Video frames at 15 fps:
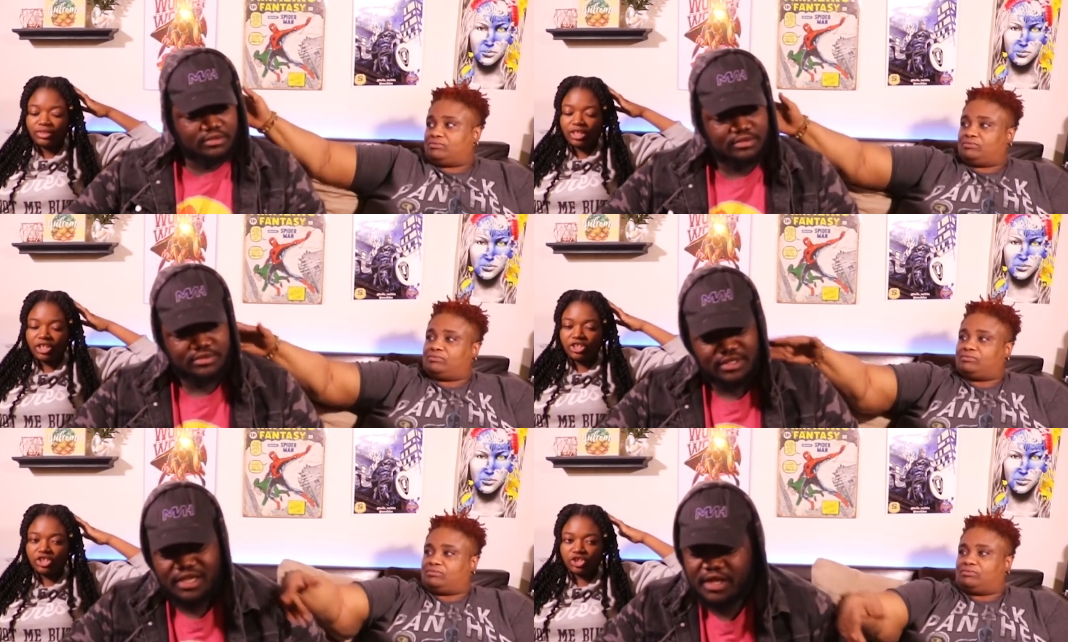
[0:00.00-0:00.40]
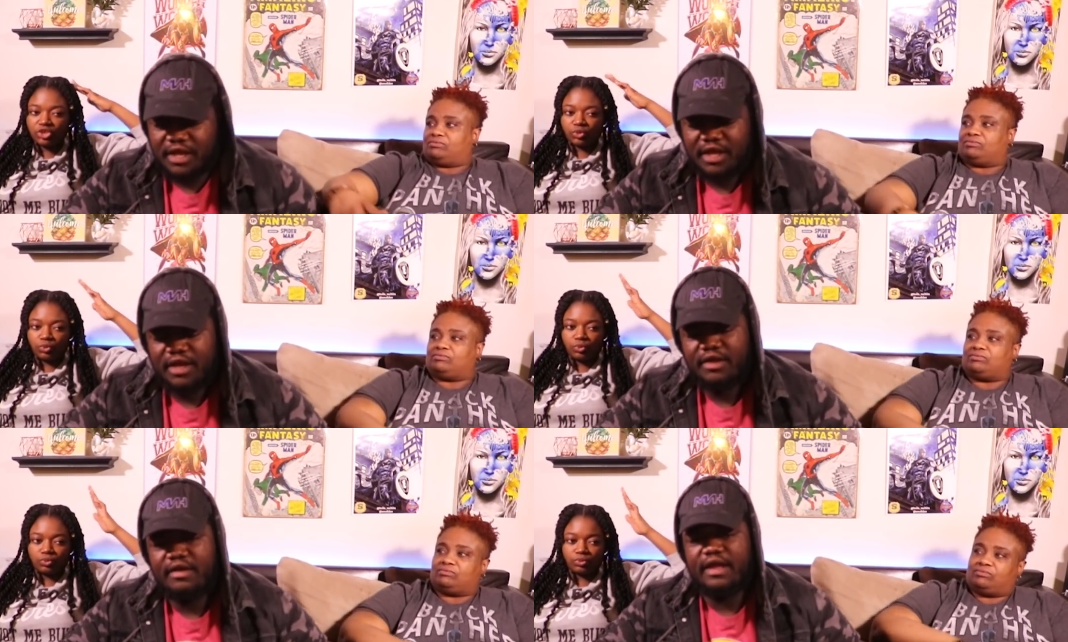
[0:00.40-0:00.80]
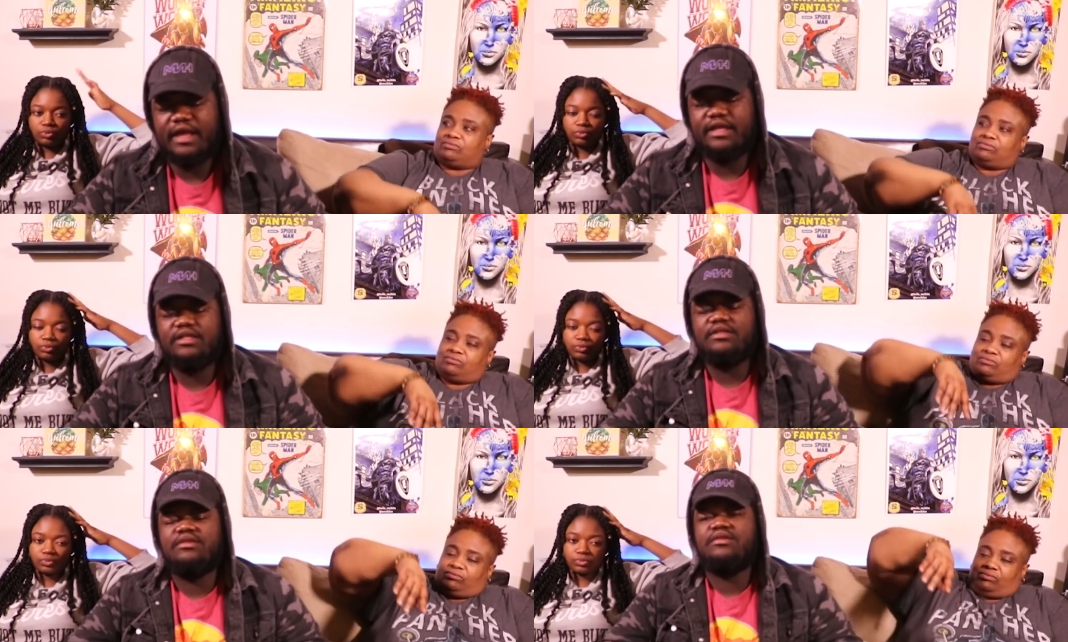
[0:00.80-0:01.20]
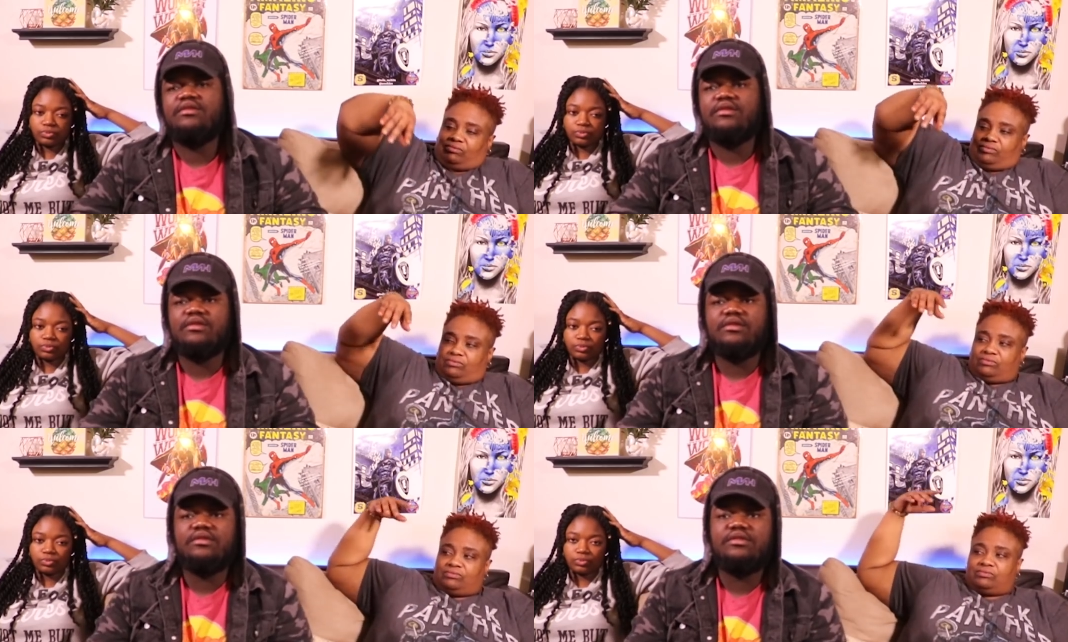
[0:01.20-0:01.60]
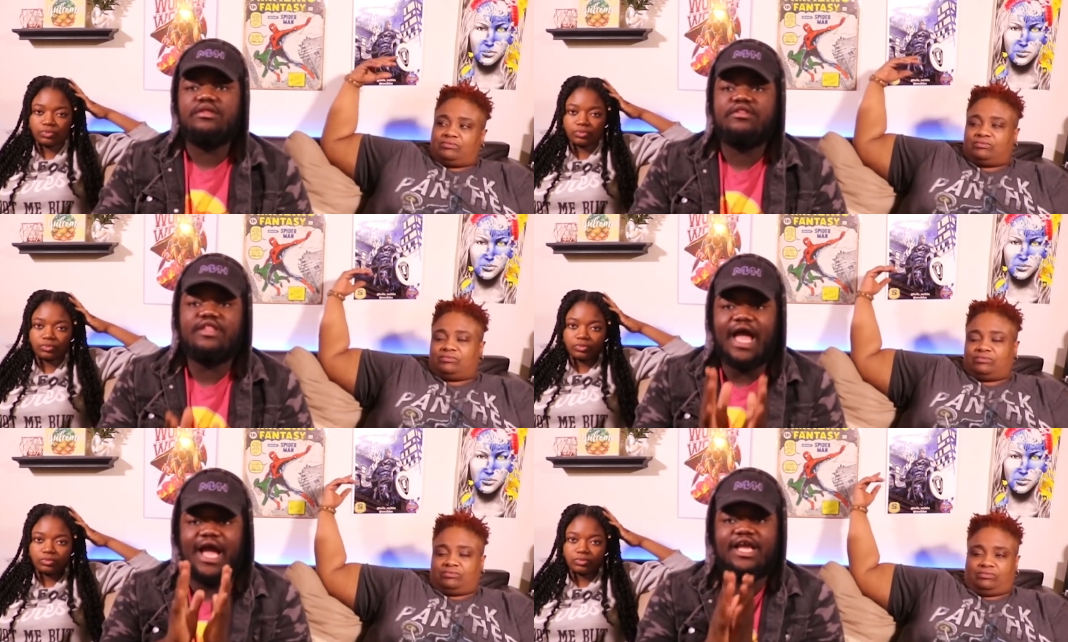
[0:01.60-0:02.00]
Speaker 1: End your show. All right.
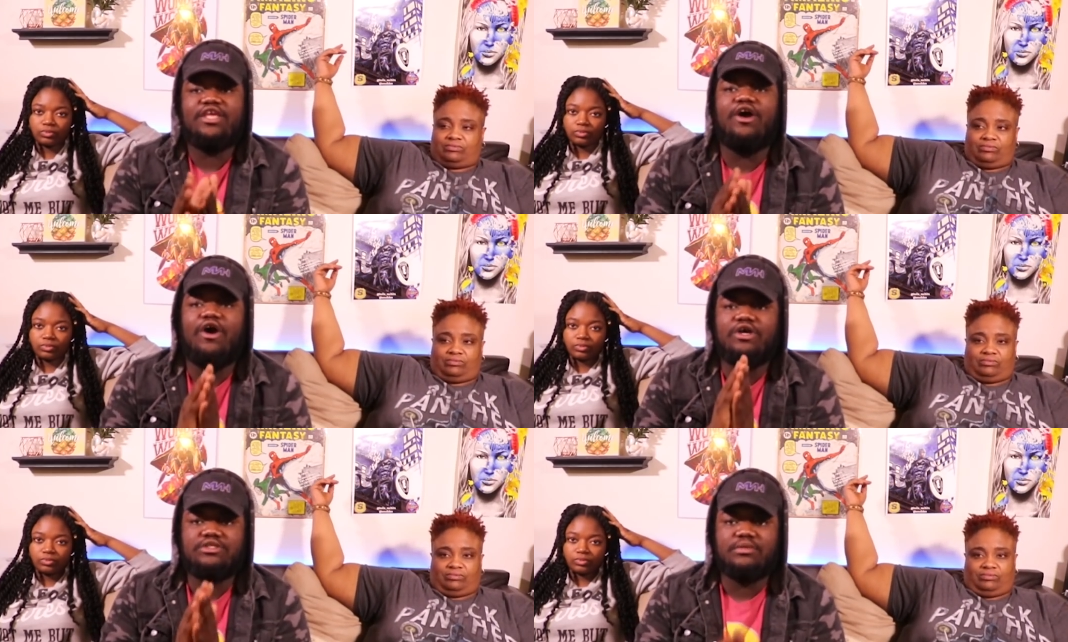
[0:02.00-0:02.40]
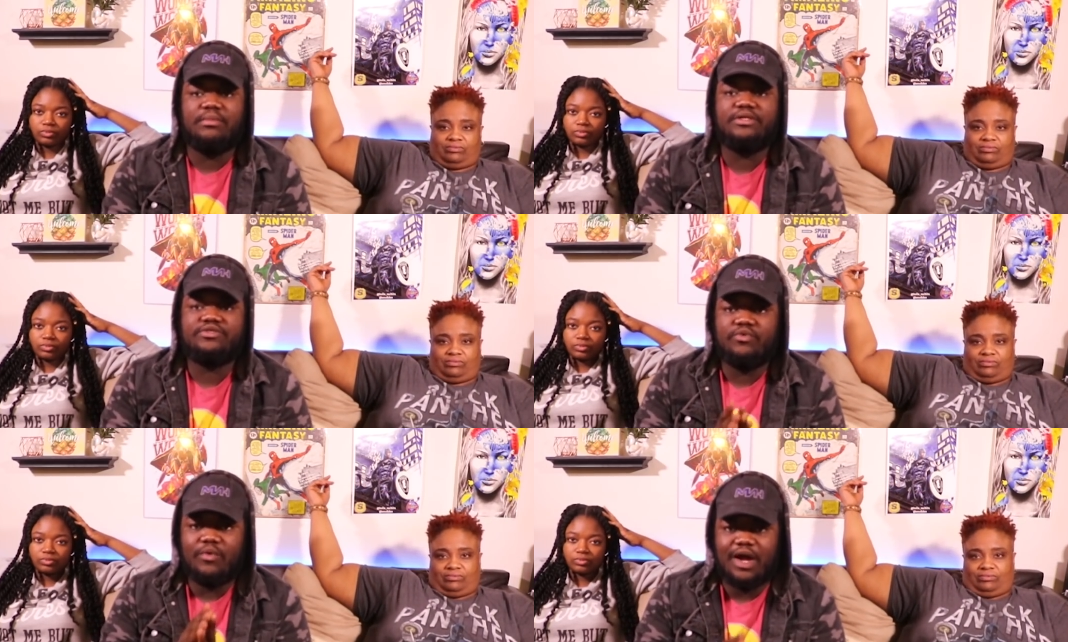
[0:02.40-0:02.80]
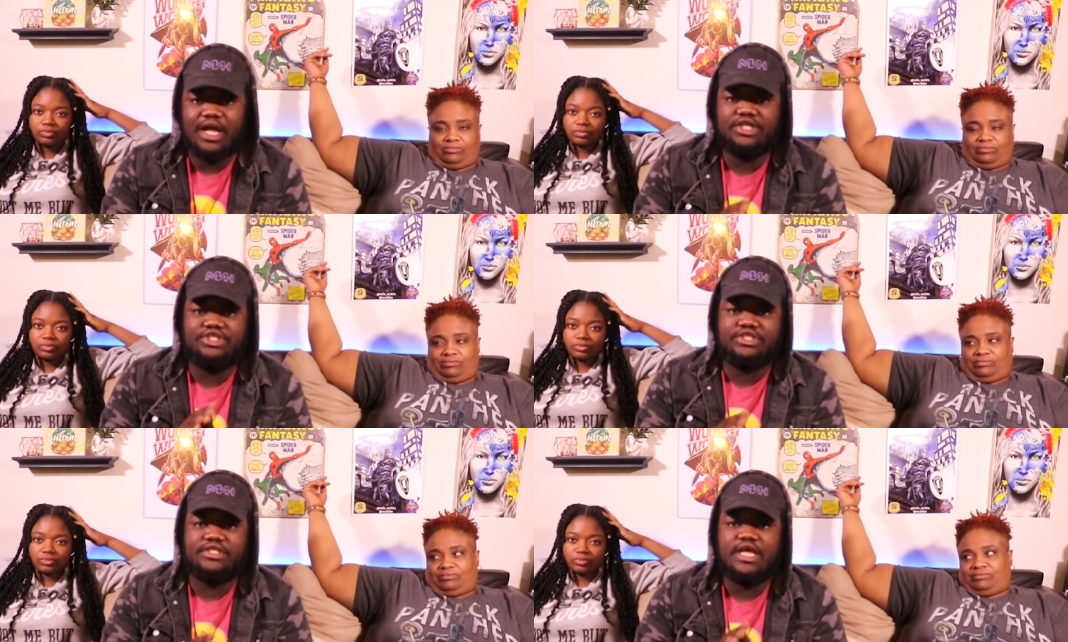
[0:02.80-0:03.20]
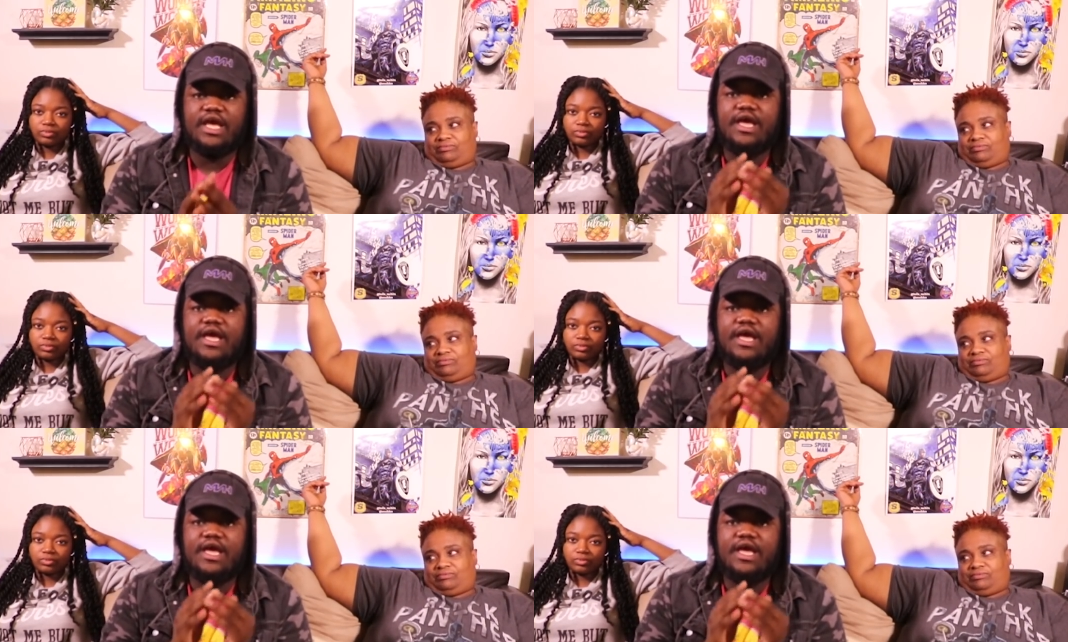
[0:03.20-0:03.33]
Thank y'all so much for watching.